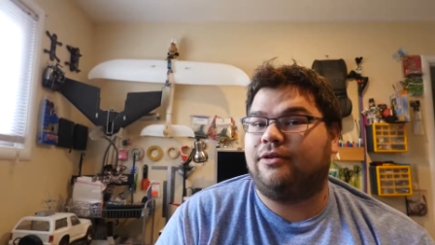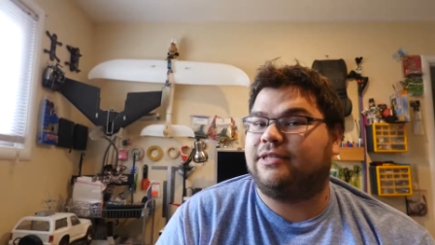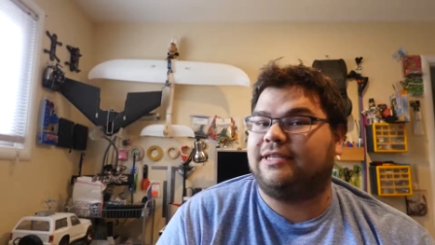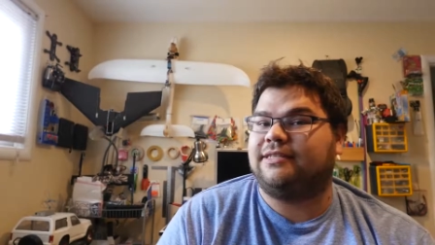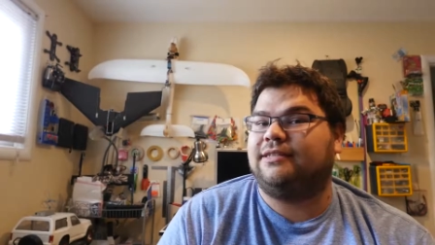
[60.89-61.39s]

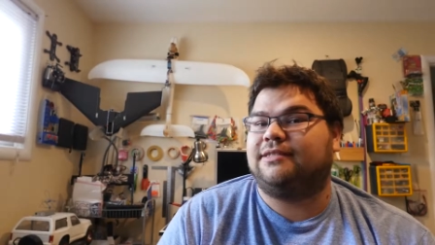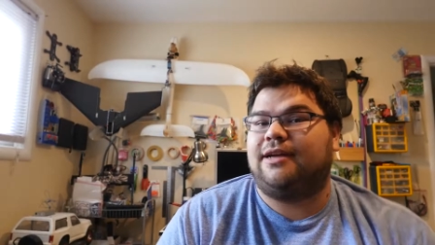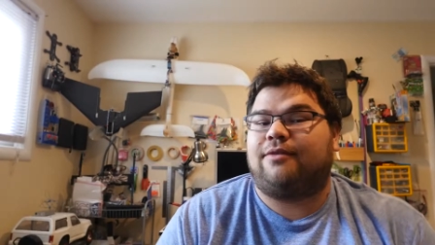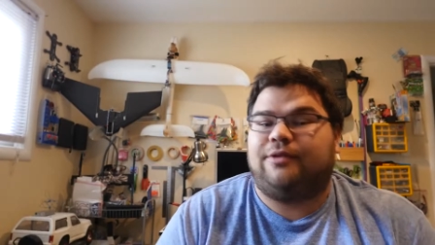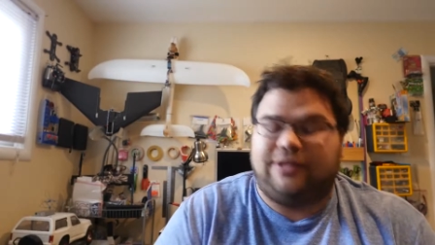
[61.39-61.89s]
those things that's
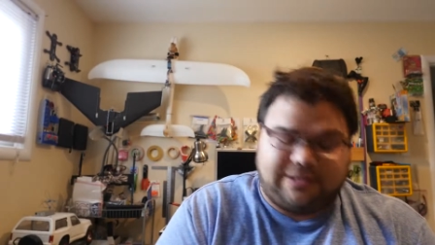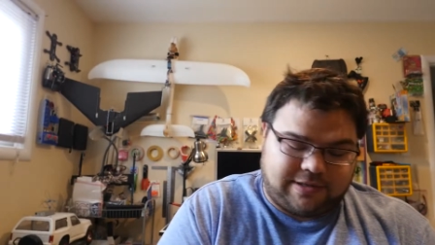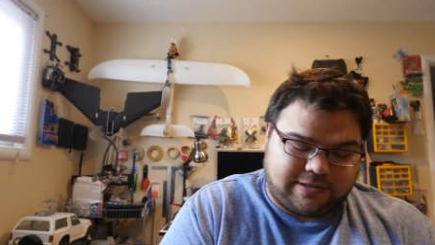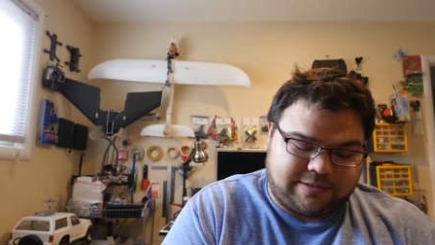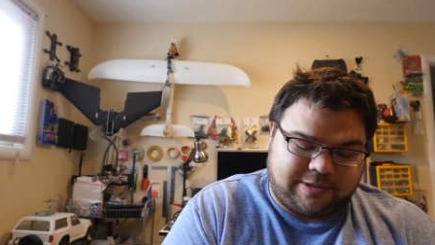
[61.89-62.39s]
not really
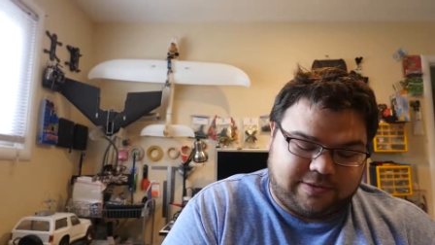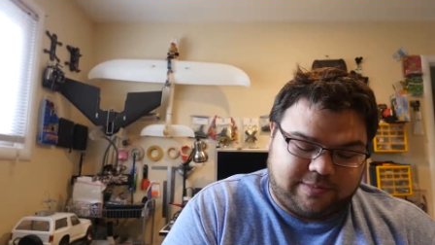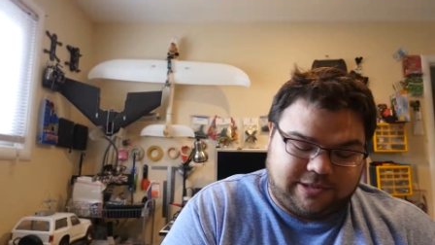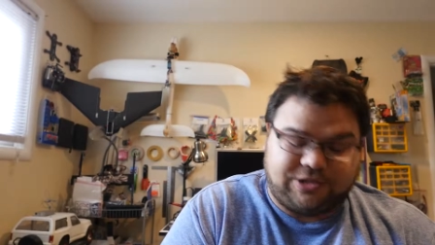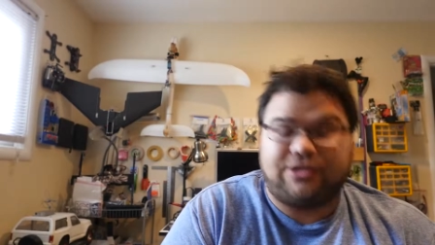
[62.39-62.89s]
talked about
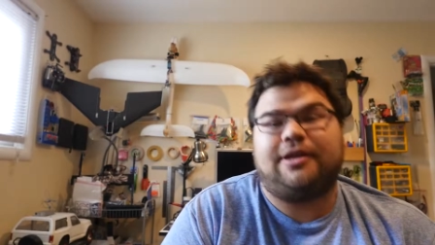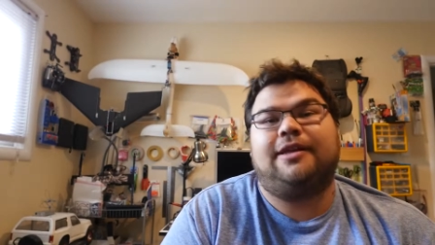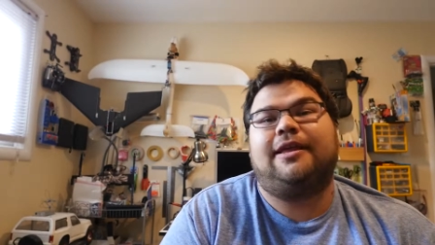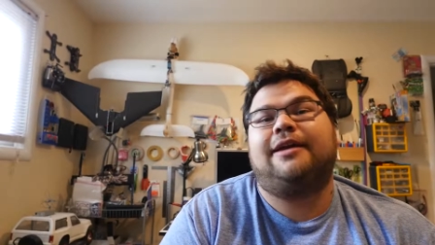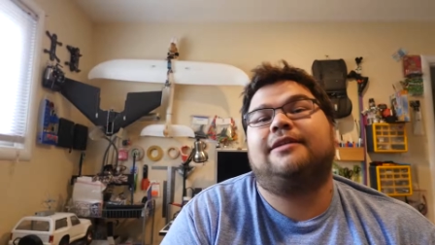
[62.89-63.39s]
much,
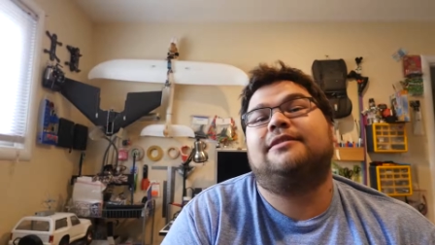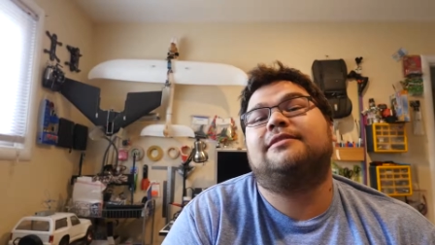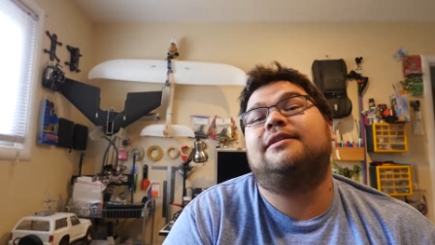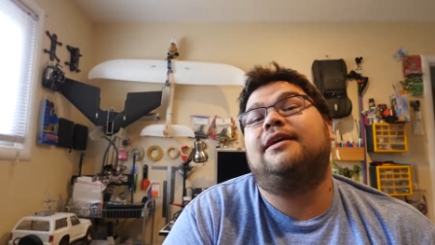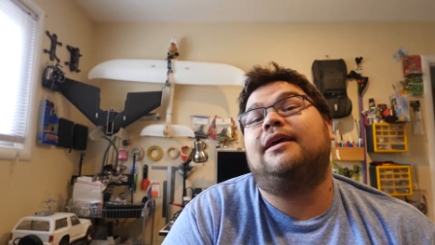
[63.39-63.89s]
and that is